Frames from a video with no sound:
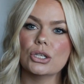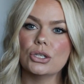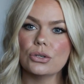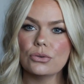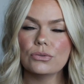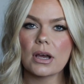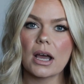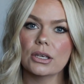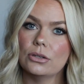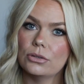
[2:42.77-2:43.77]
do
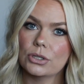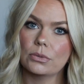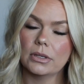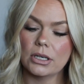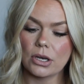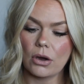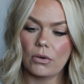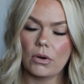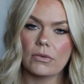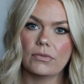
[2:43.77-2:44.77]
not usually
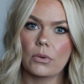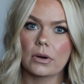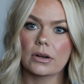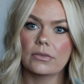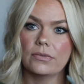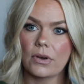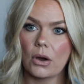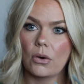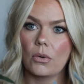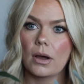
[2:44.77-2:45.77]
go for
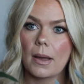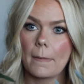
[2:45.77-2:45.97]
faux